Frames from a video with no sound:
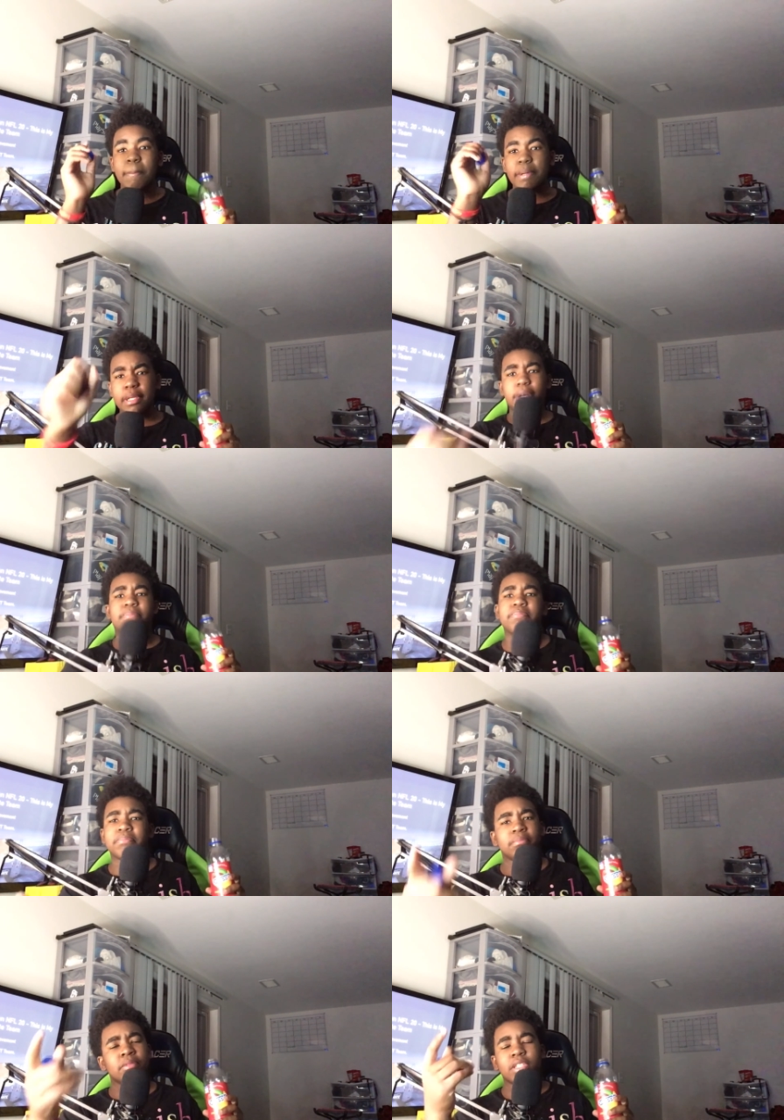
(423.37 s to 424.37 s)
But yeah,
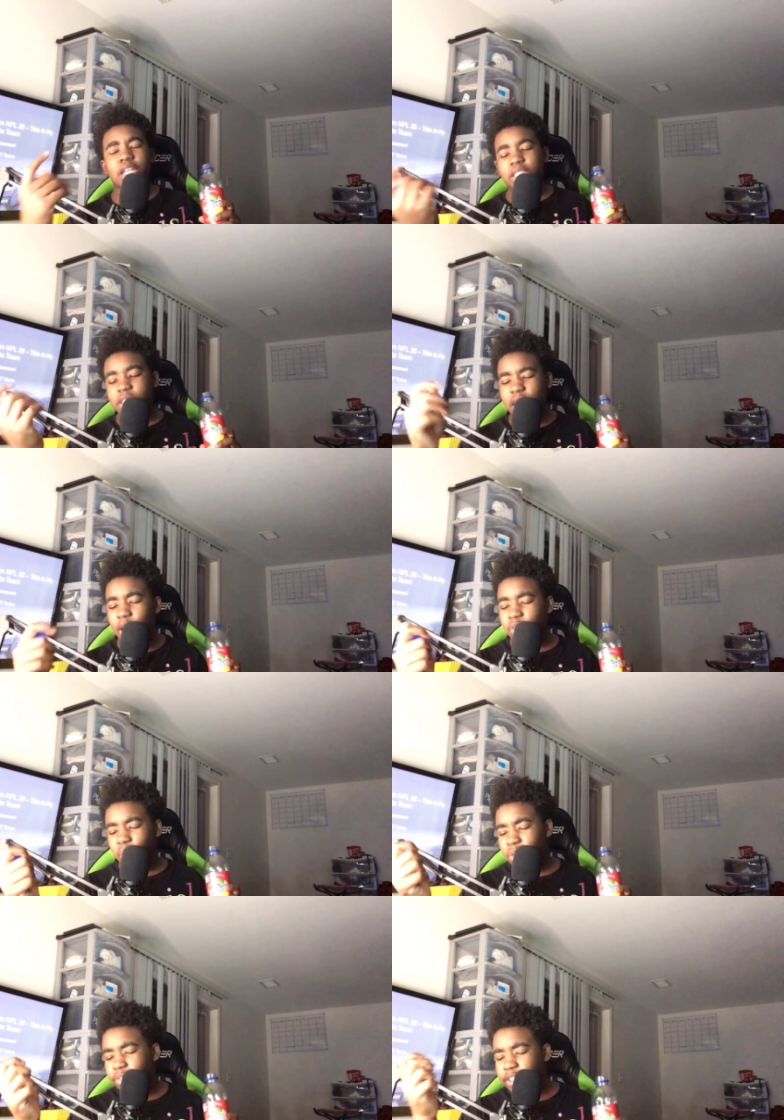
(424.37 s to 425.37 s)
that's right not here. The
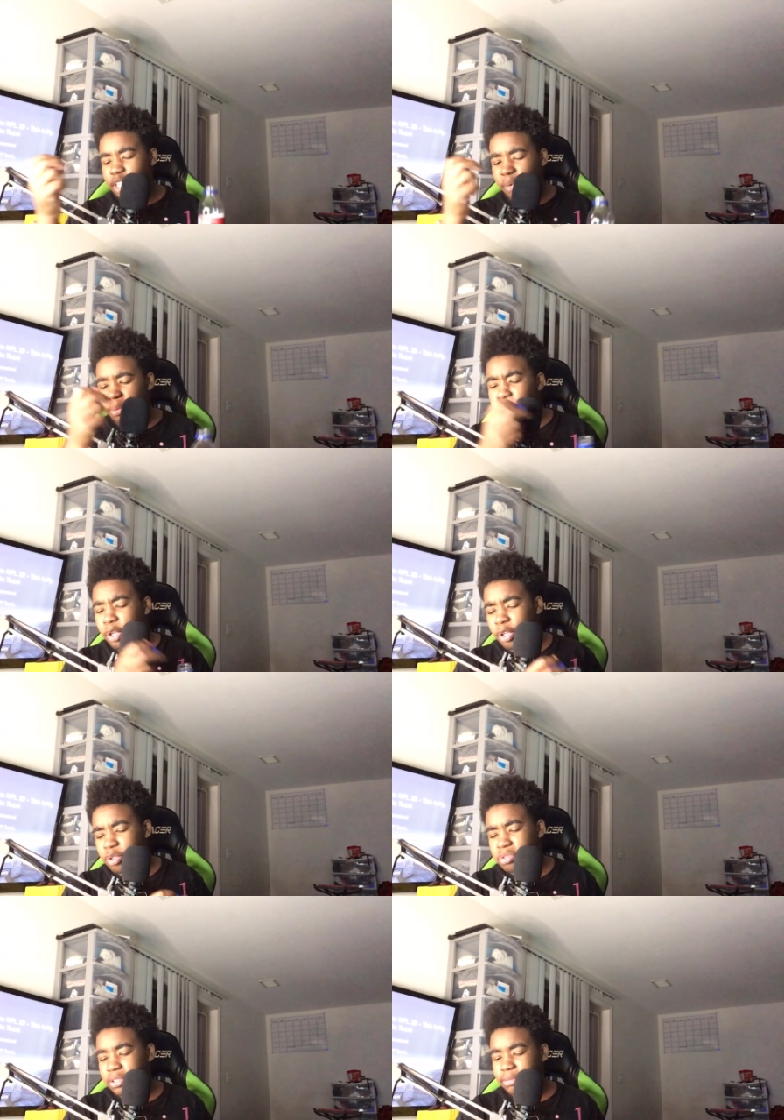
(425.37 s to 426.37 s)
only reason I want to be
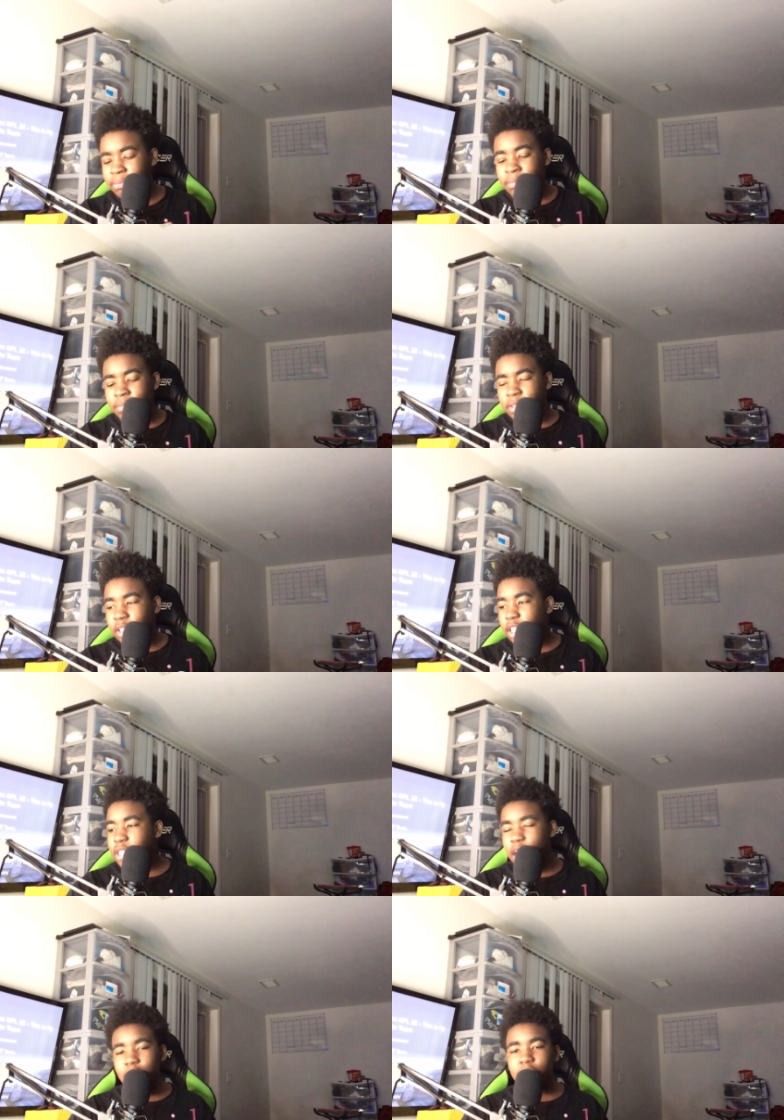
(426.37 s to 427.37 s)
back. It's
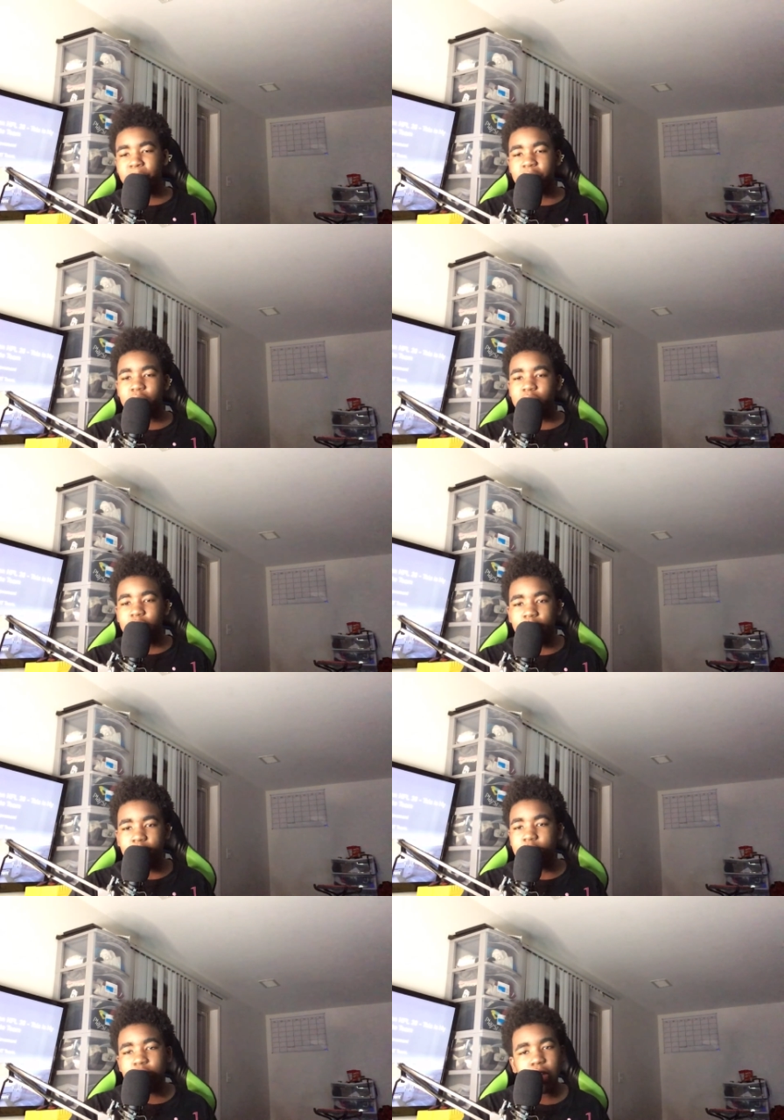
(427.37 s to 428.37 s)
not 100% right.
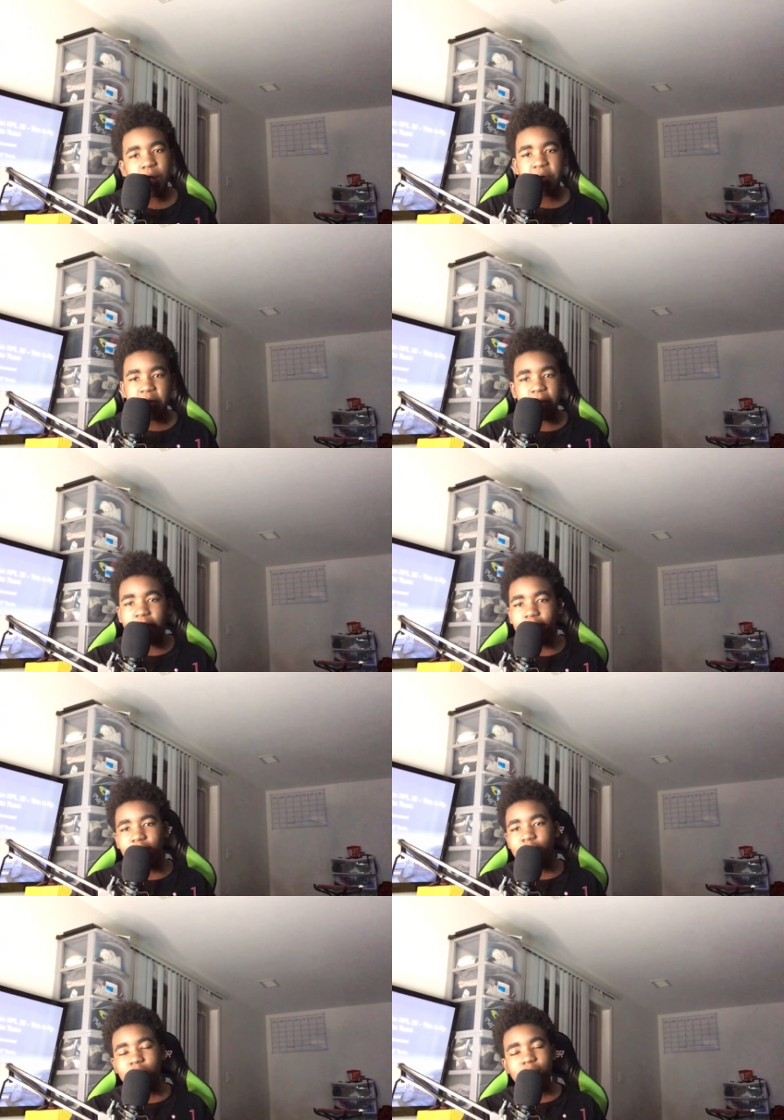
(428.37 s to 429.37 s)
Guaranteed that I'm going to be back
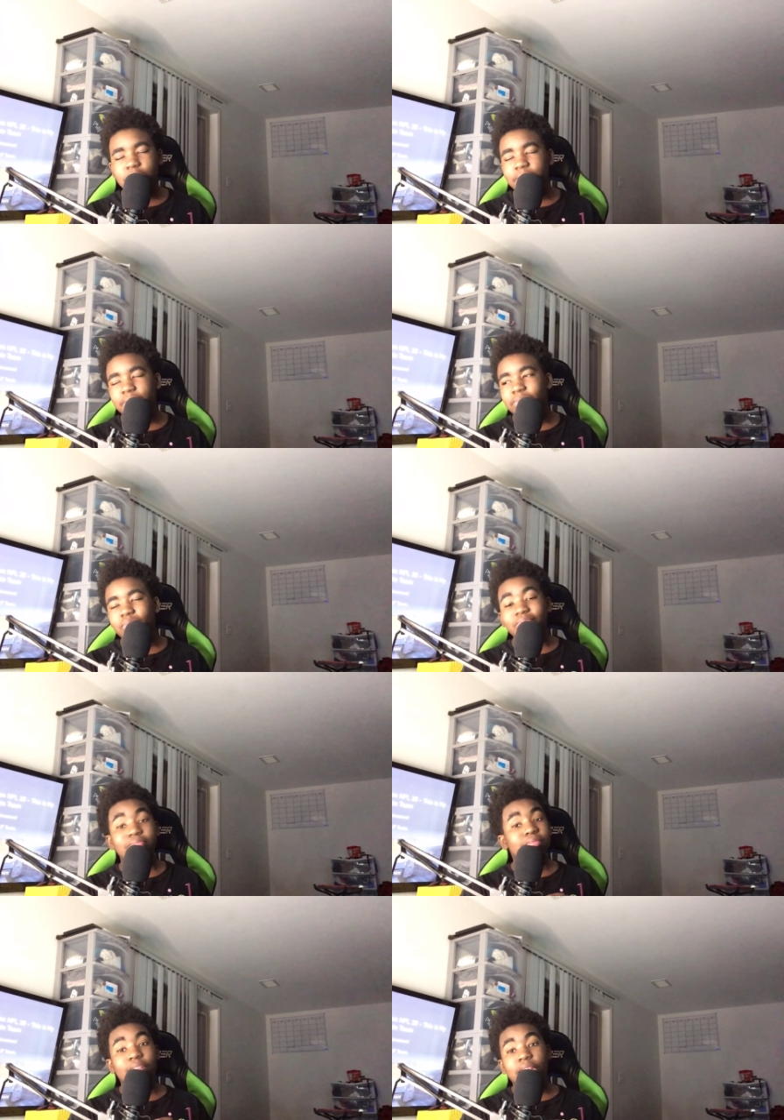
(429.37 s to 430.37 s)
here.
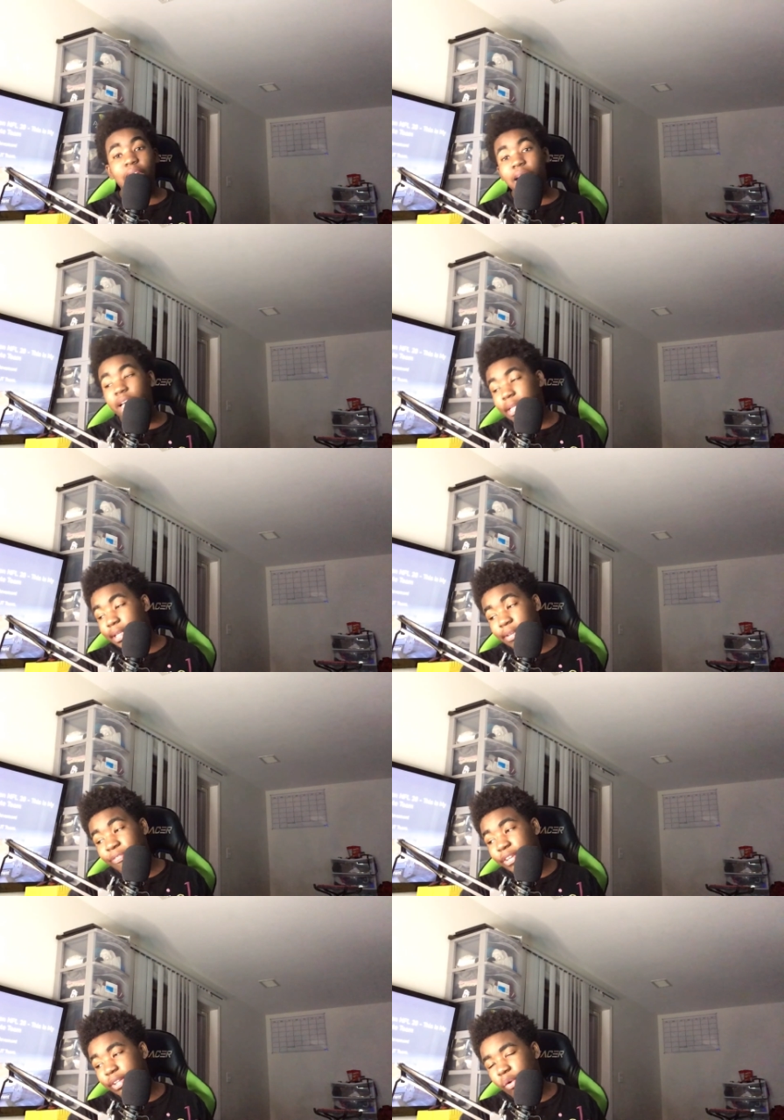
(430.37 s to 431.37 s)
So,
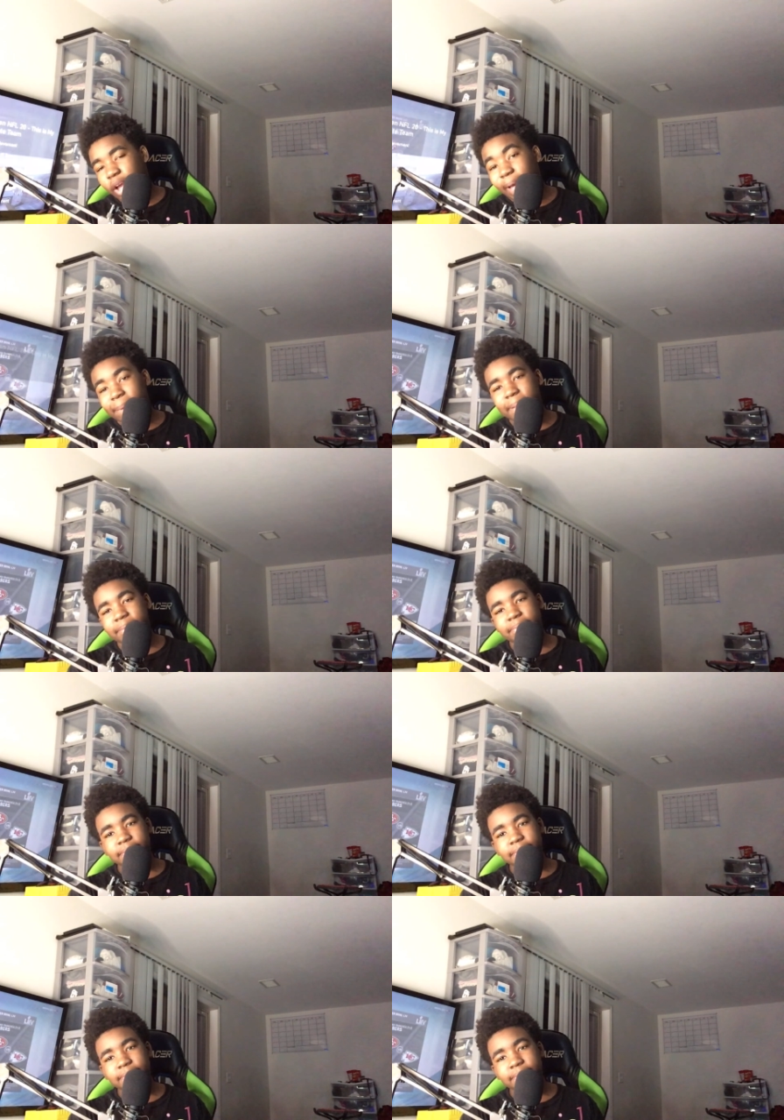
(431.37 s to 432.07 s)
if it don't happen.